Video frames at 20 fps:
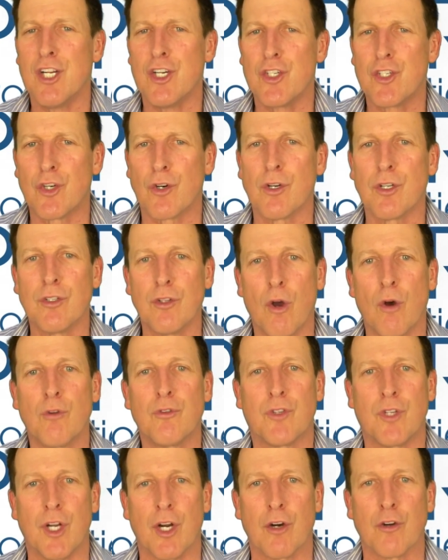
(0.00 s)
During
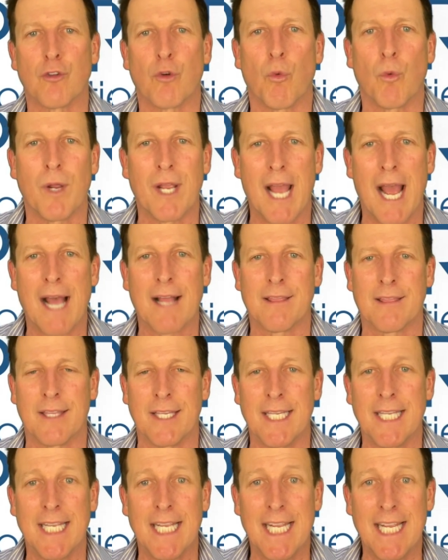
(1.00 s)
those years, we had
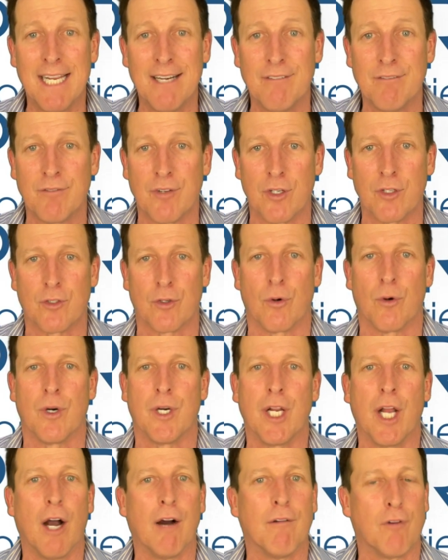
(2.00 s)
the
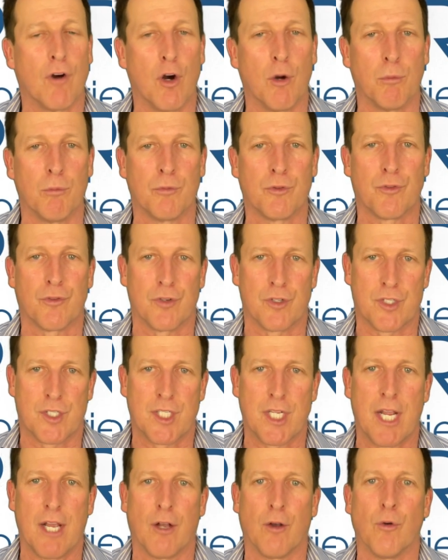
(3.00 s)
inventory of homes for
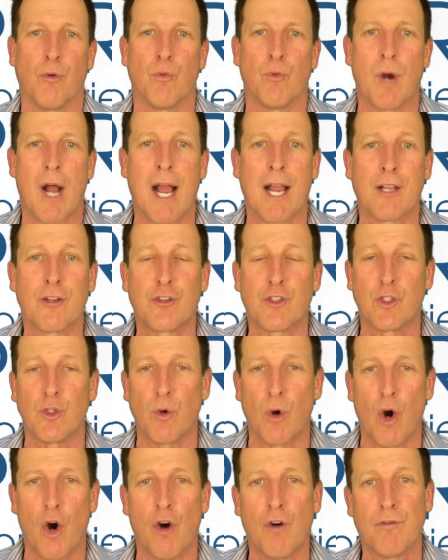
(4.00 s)
sale rise
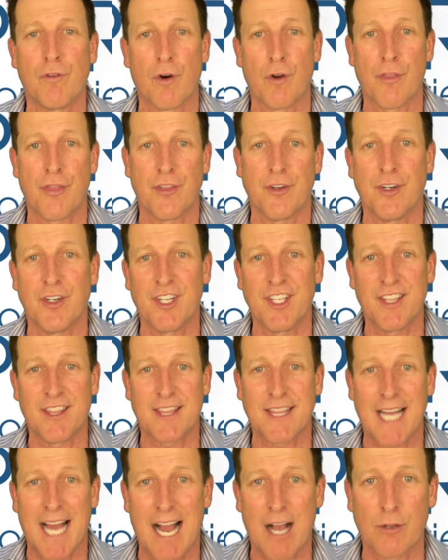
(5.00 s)
to over
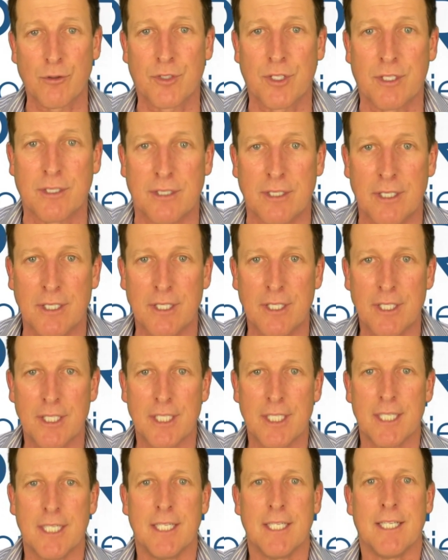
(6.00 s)
30,000.
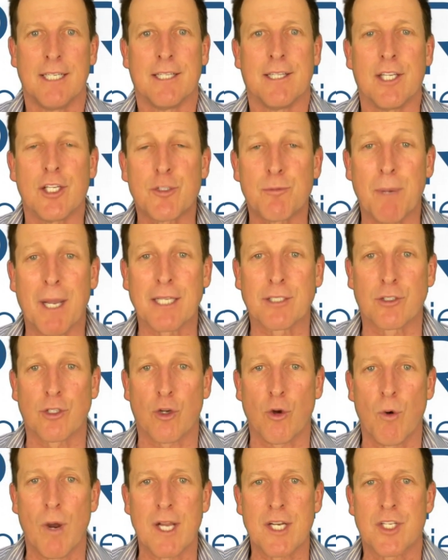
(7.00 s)
This begs the
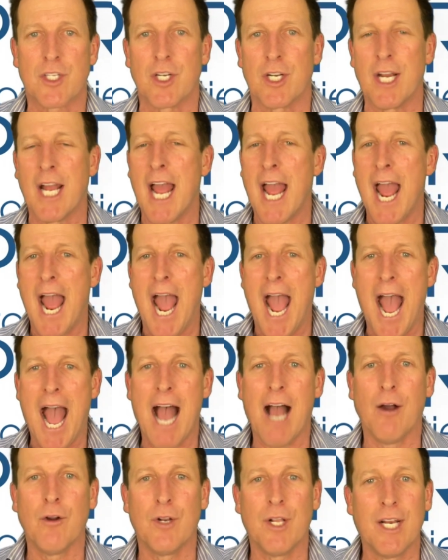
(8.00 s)
question,
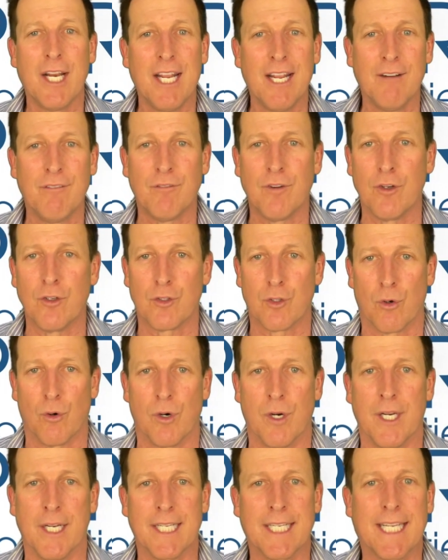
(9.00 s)
how did
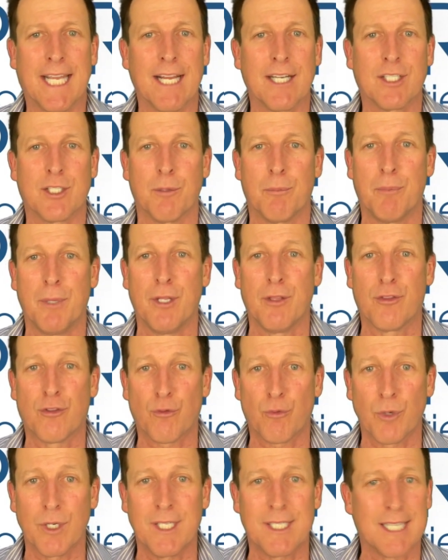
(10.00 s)
inventory get to be
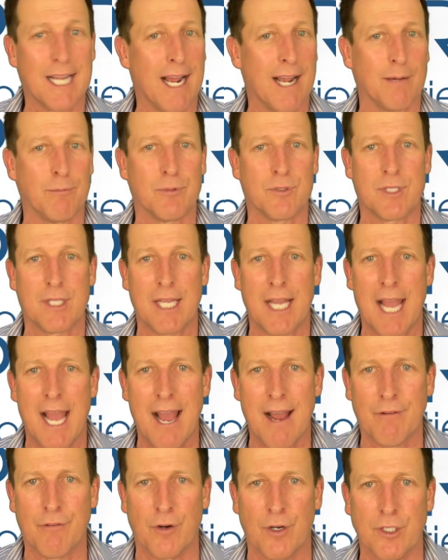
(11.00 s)
3 times the
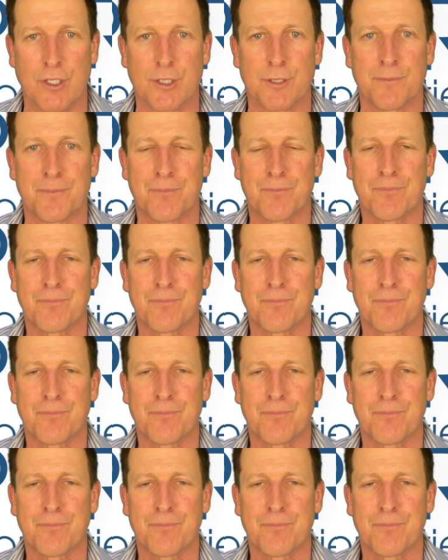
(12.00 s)
average?